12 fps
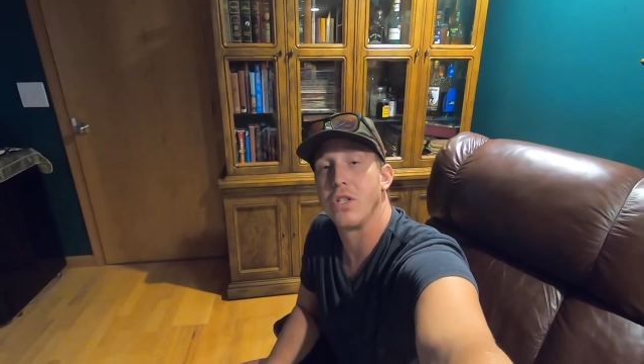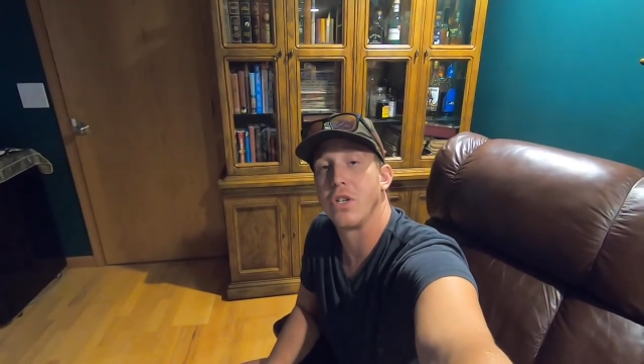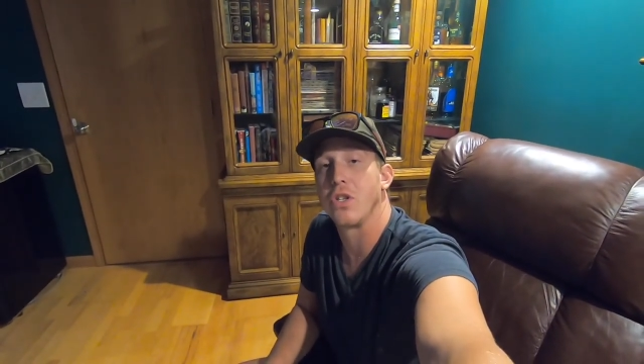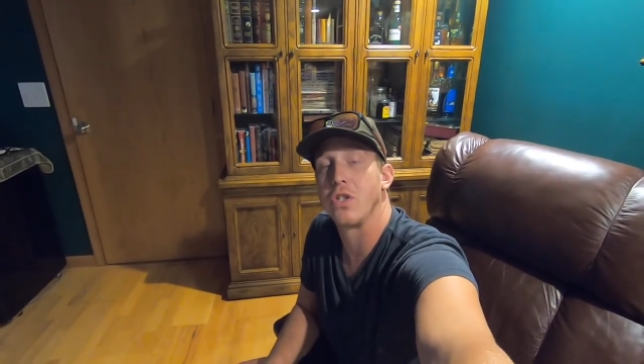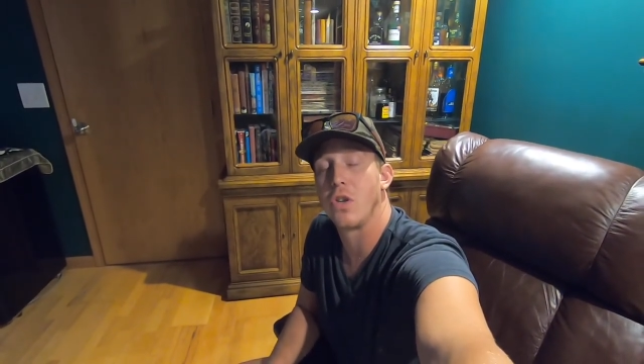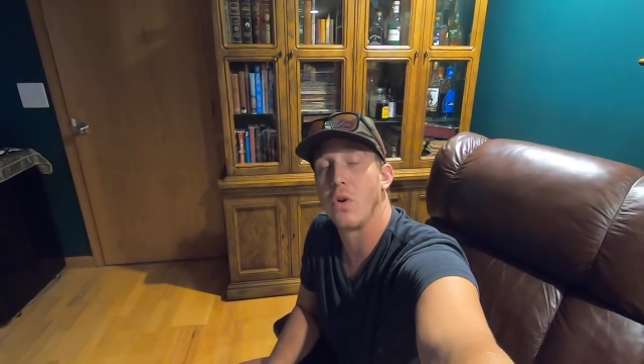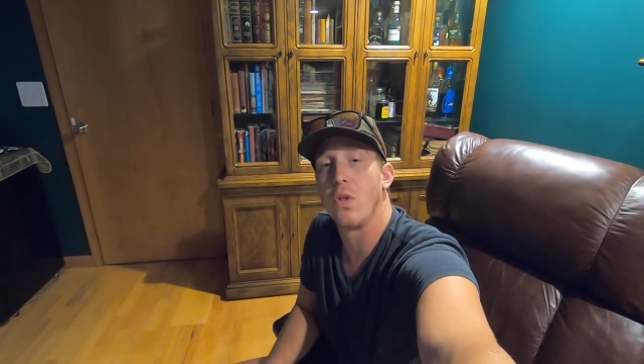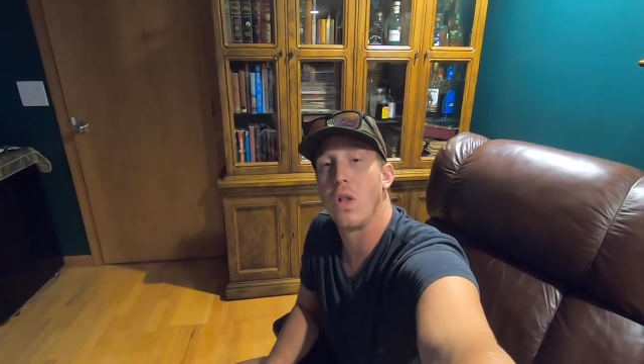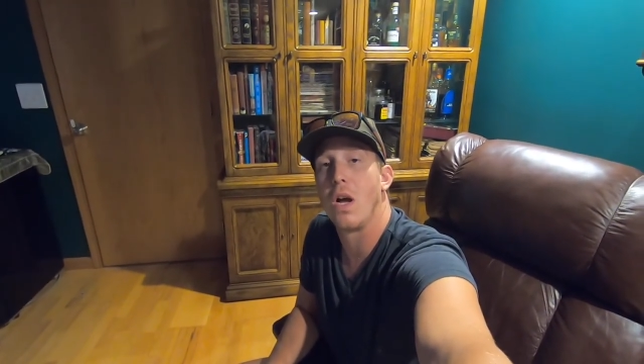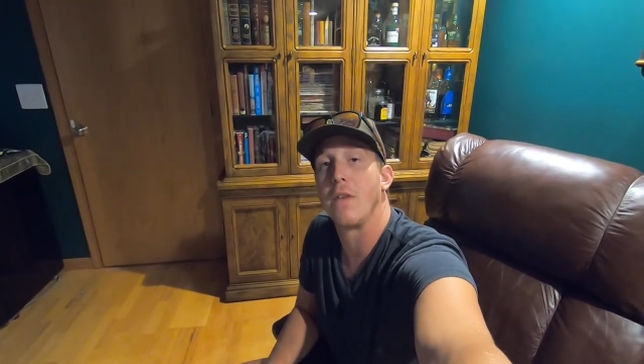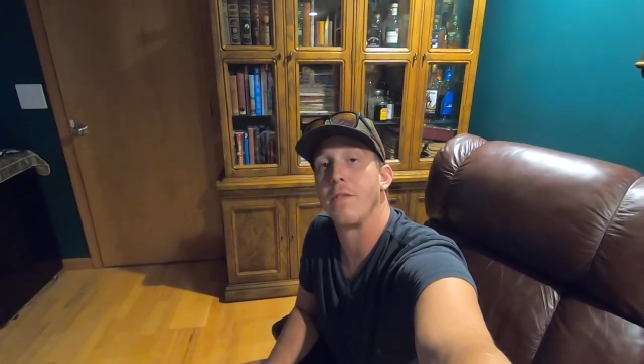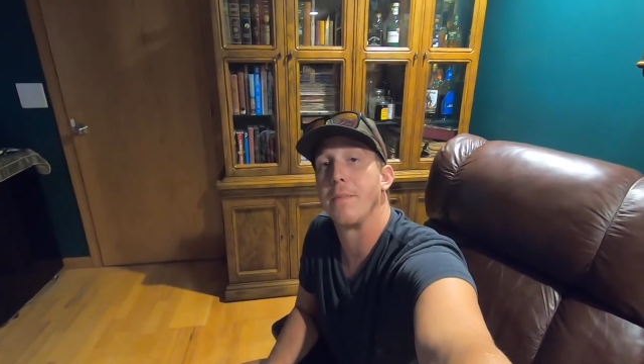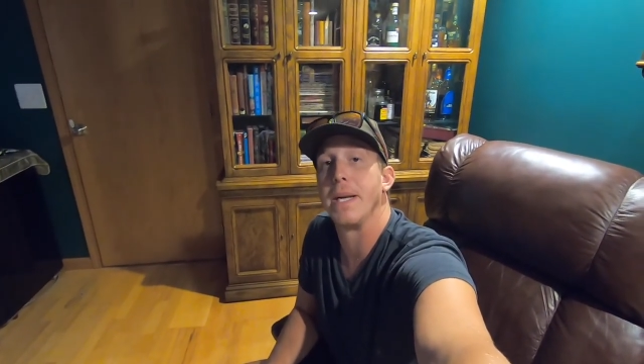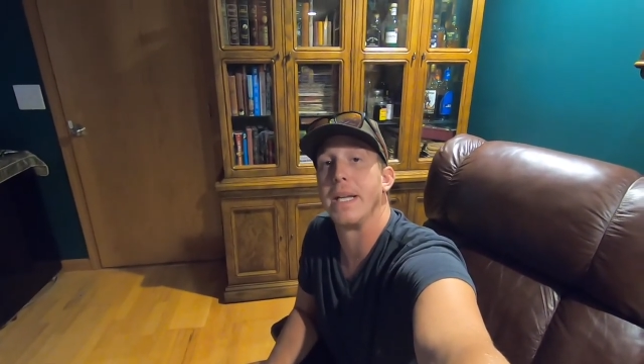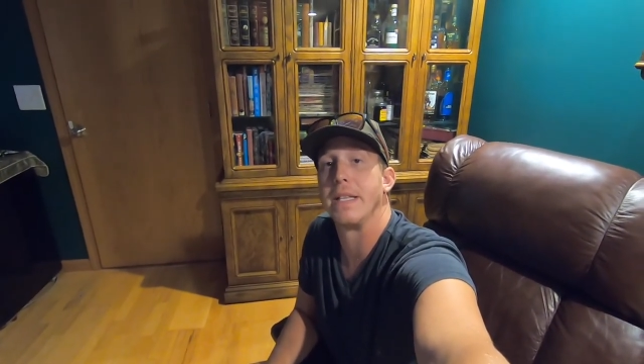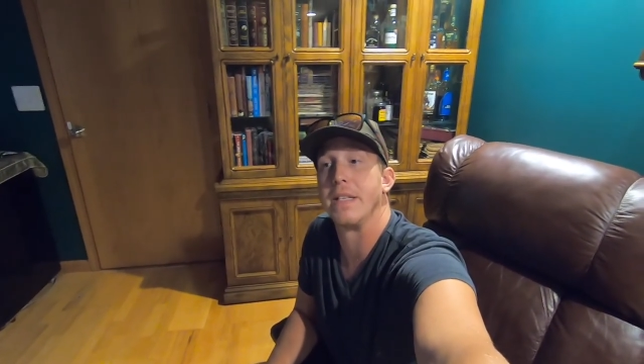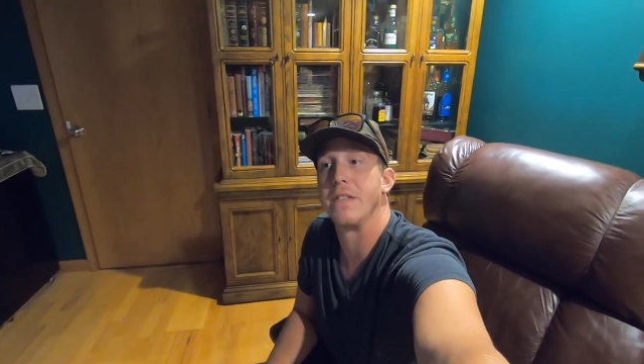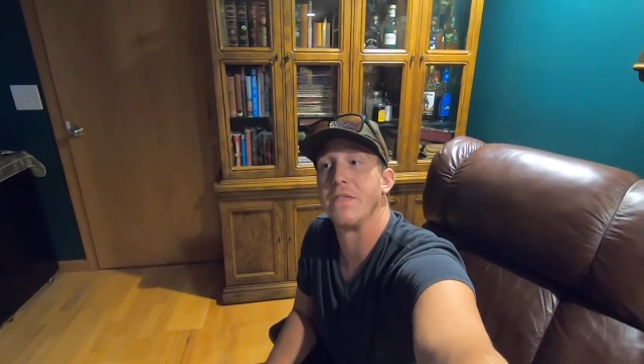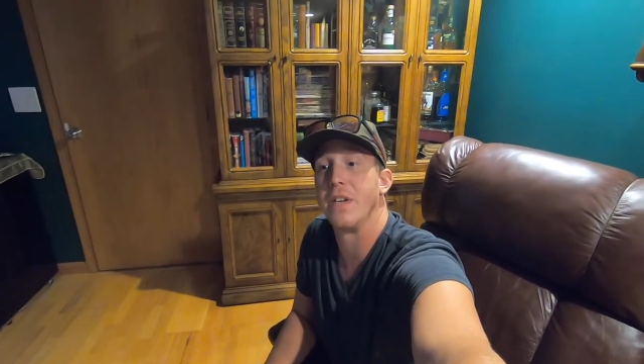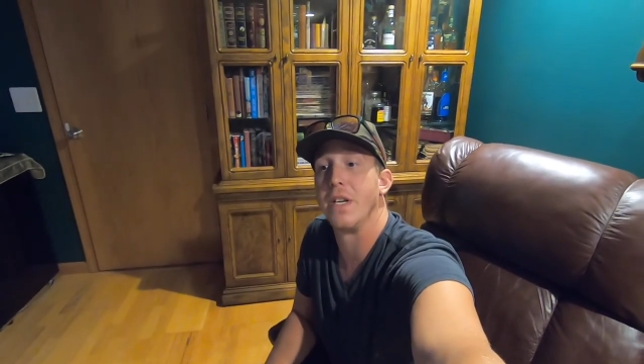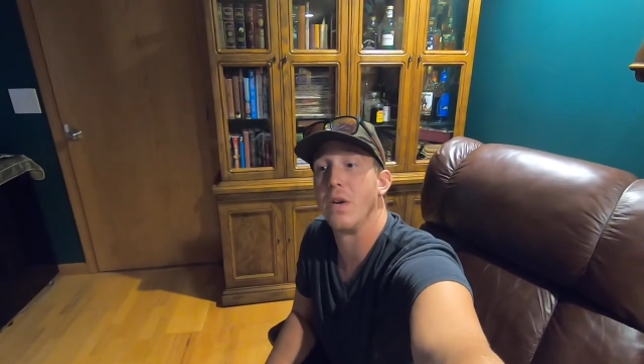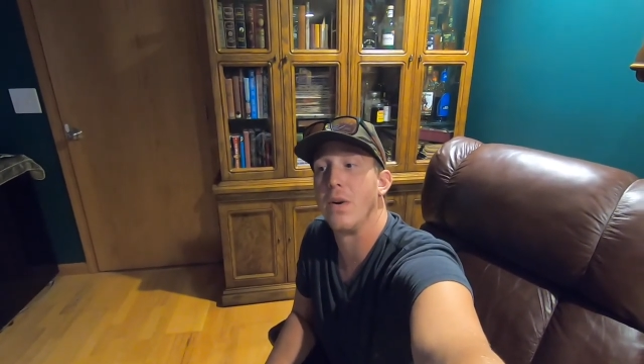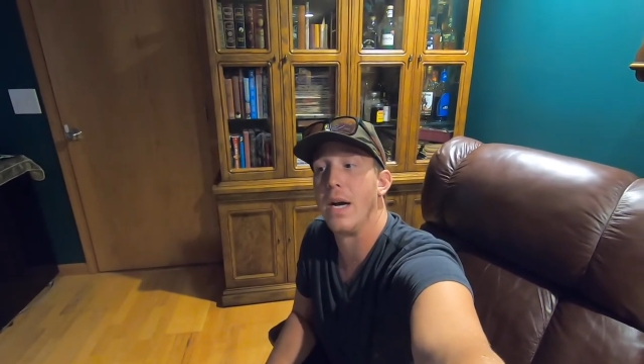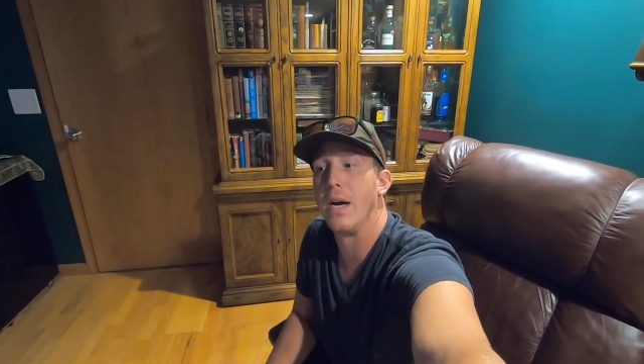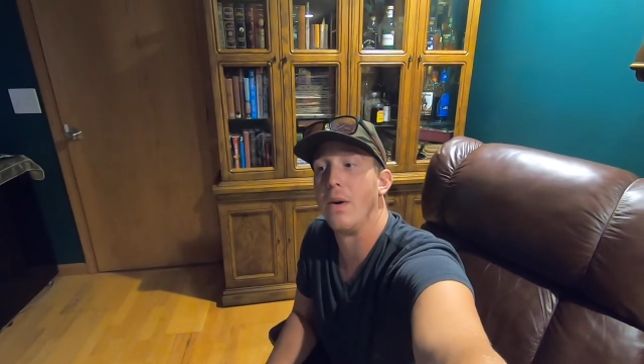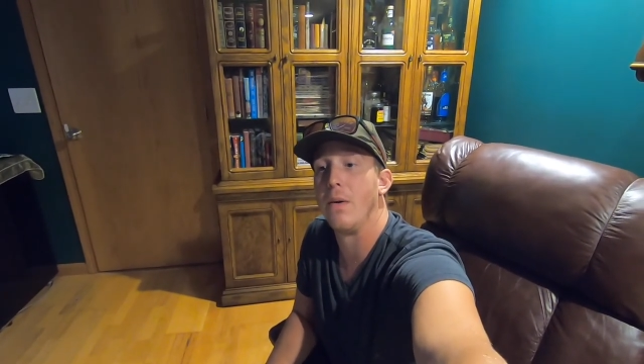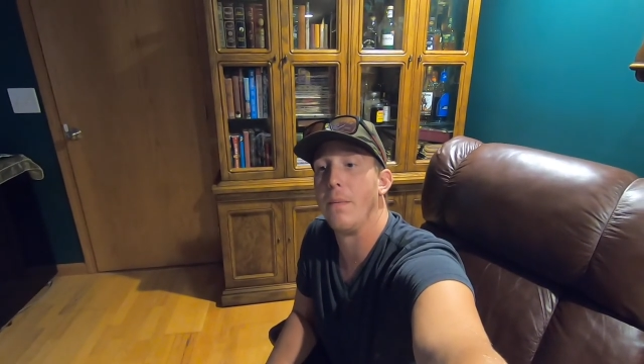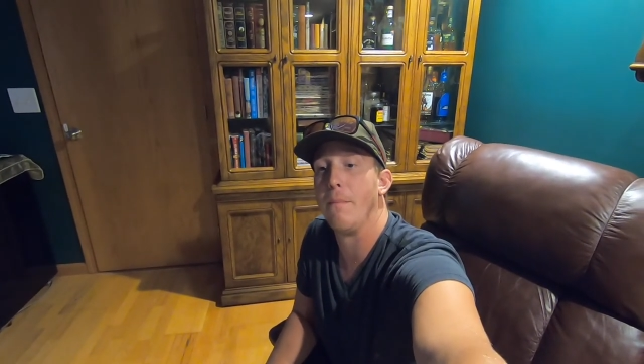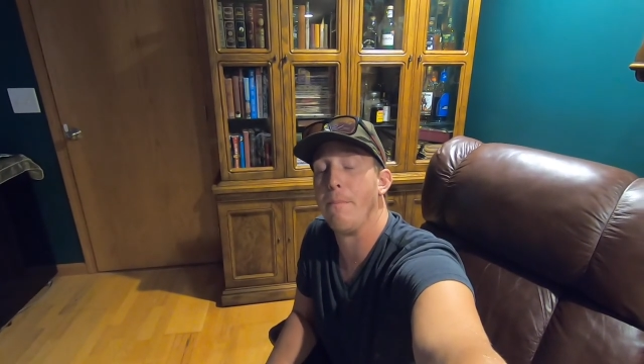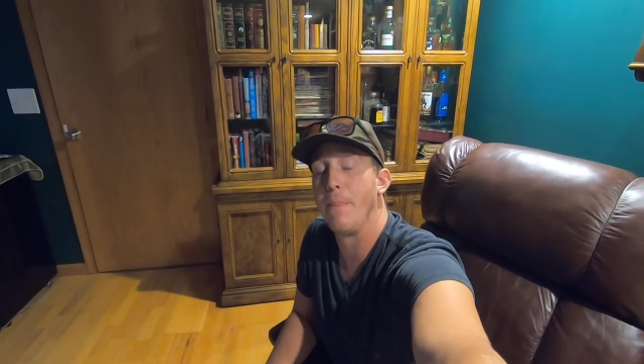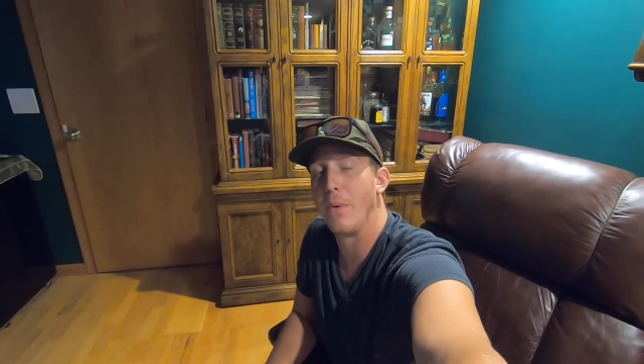took so long for me to get this video out,